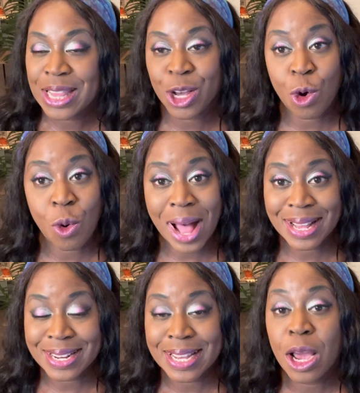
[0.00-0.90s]
The
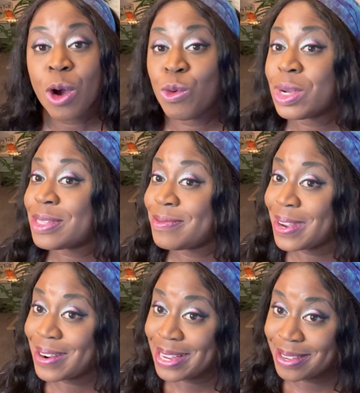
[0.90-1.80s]
quality was
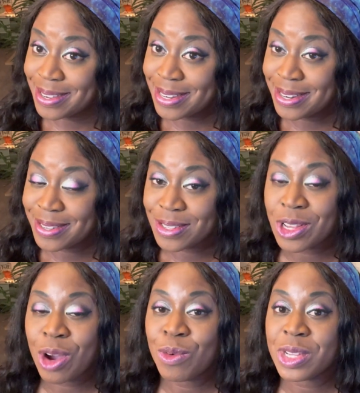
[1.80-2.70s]
very good,
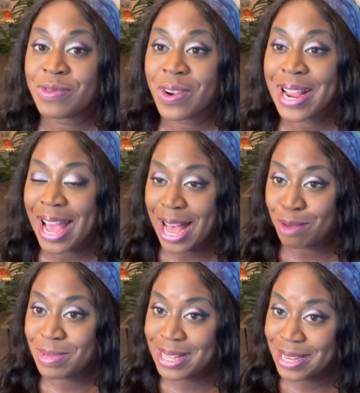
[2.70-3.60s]
so I was very
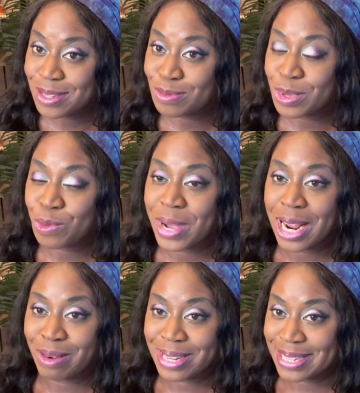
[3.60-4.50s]
pleased with what
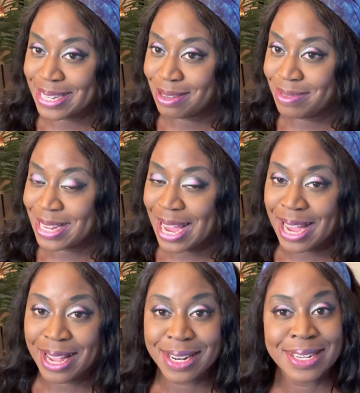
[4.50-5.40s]
I received
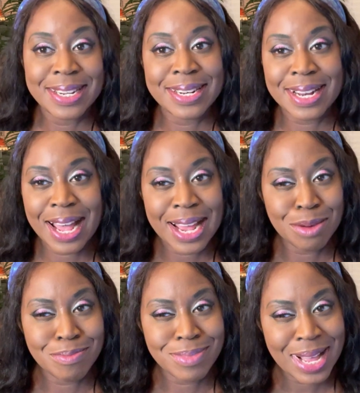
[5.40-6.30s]
and did
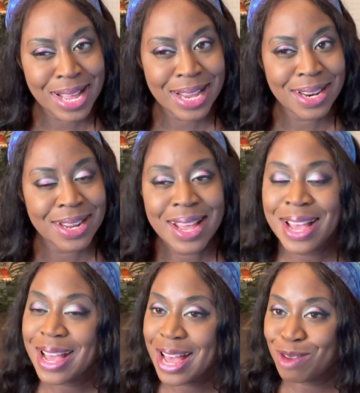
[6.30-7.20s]
not mind
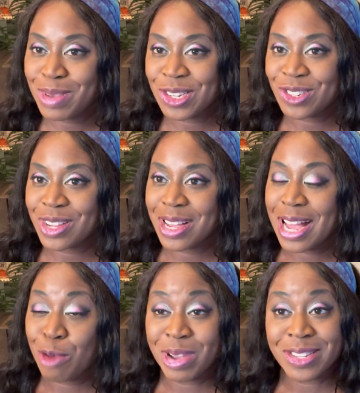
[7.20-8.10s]
how much
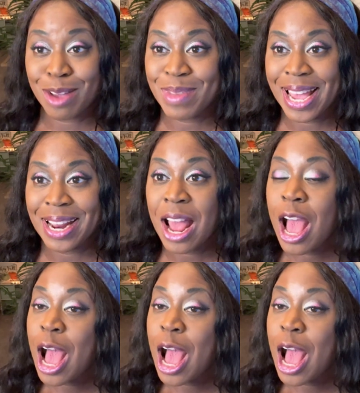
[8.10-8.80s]
I paid.